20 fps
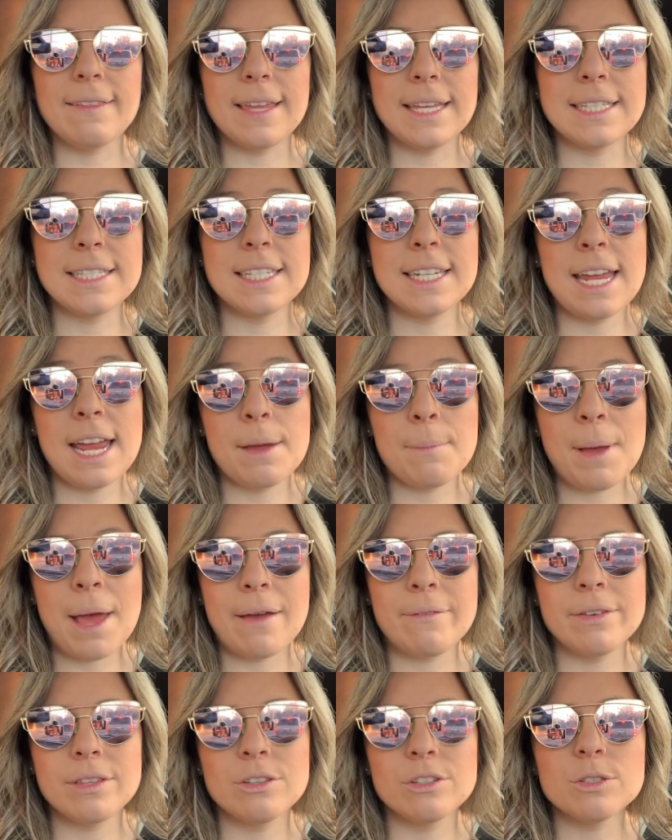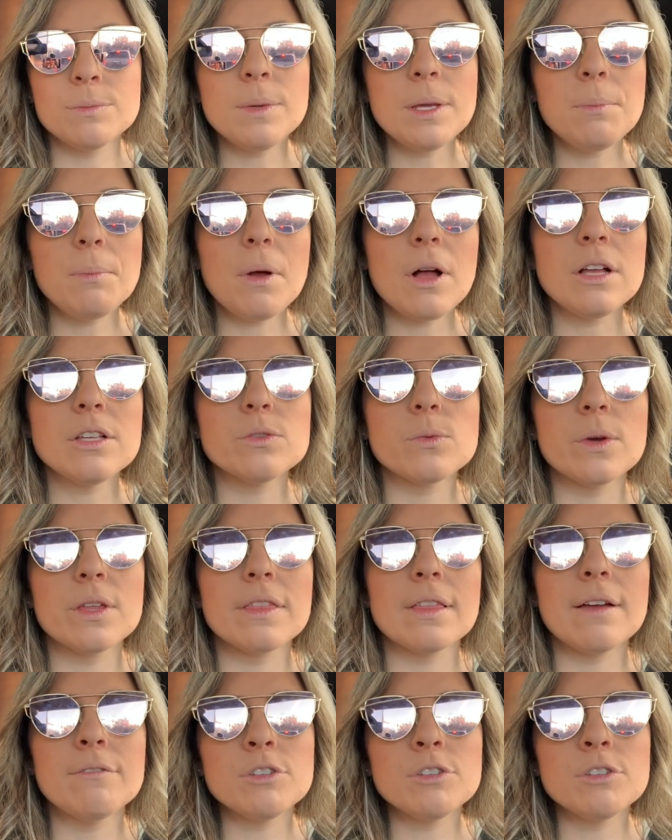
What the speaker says: Like today I'm having those meatballs with